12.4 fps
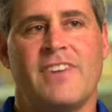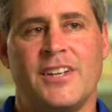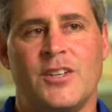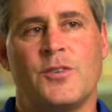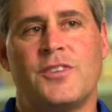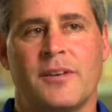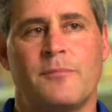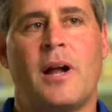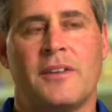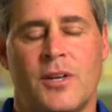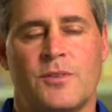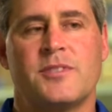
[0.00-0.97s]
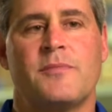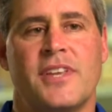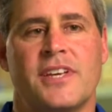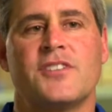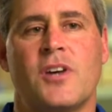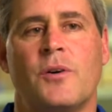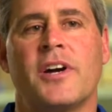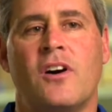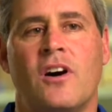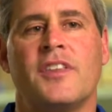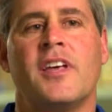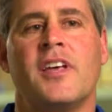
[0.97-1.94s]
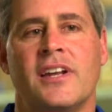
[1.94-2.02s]
I do think probably there were some things going
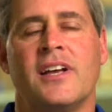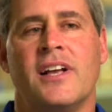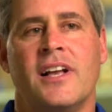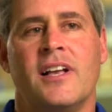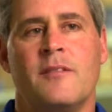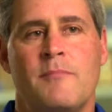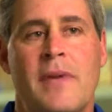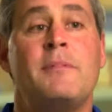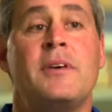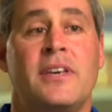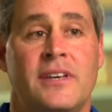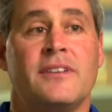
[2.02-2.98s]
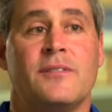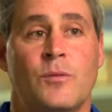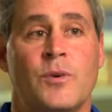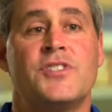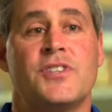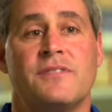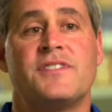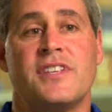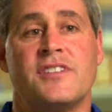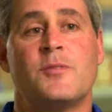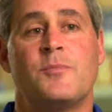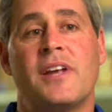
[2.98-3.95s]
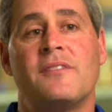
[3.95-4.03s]
on that maybe we should have
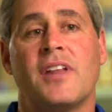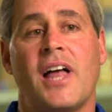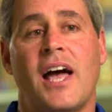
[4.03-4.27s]
seen some red